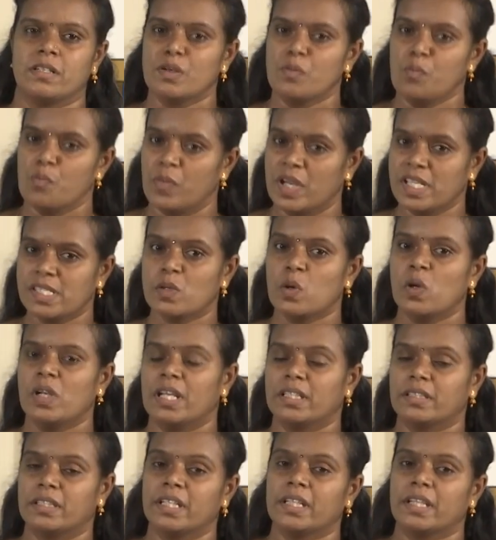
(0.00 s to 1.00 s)

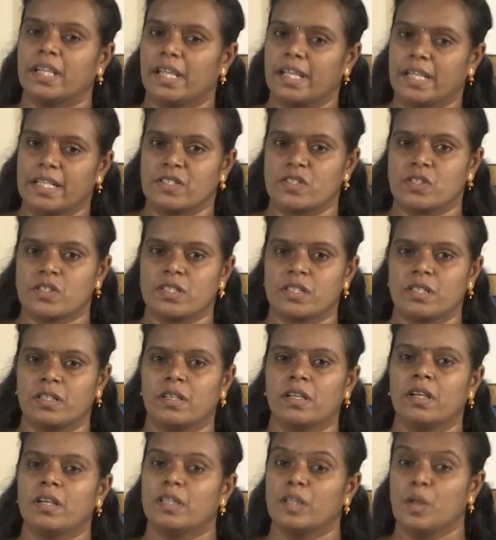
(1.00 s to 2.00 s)
Mesolithic age.
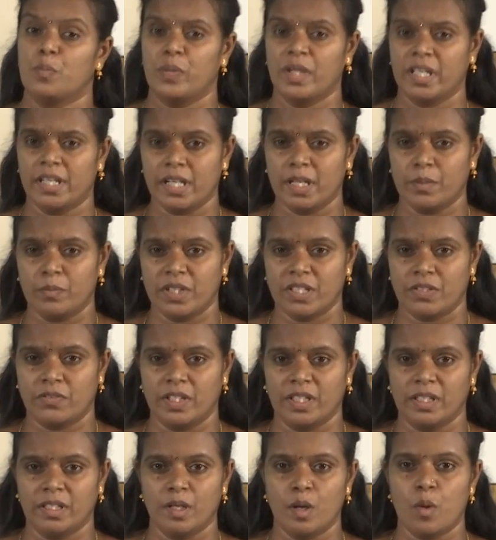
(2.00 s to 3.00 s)
The period
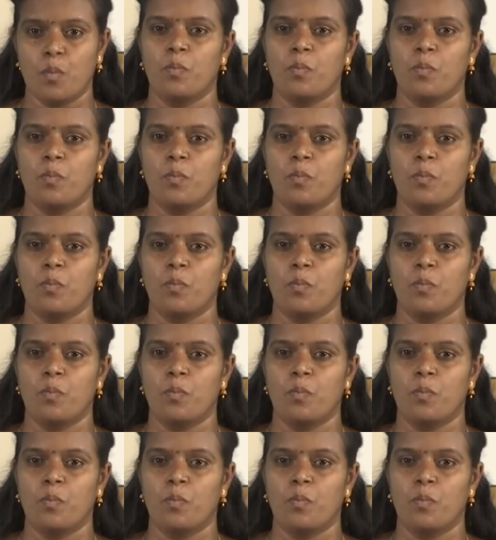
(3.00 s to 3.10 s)
between